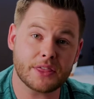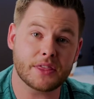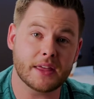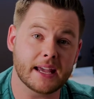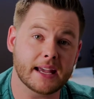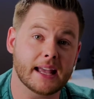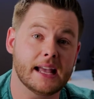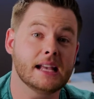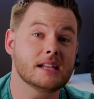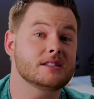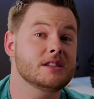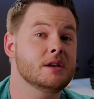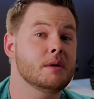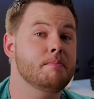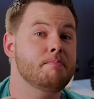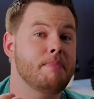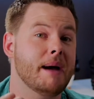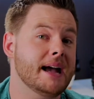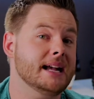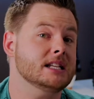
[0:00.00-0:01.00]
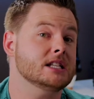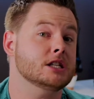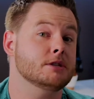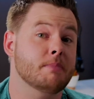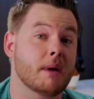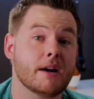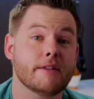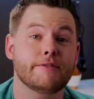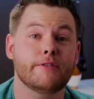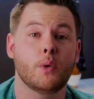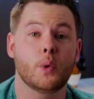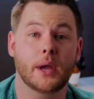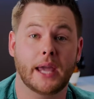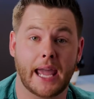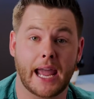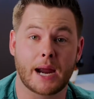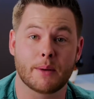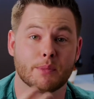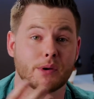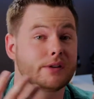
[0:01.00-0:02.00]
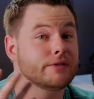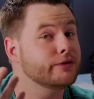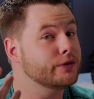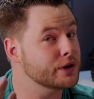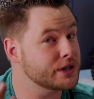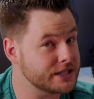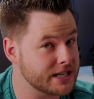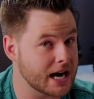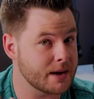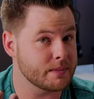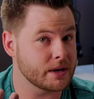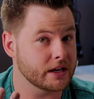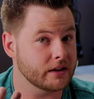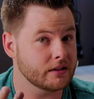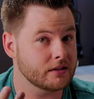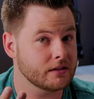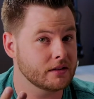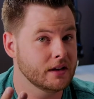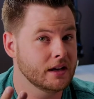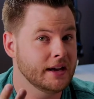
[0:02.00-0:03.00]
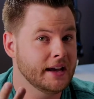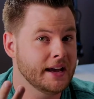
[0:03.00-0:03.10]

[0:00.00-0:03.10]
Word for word: think is the best smartphone camera for dummies.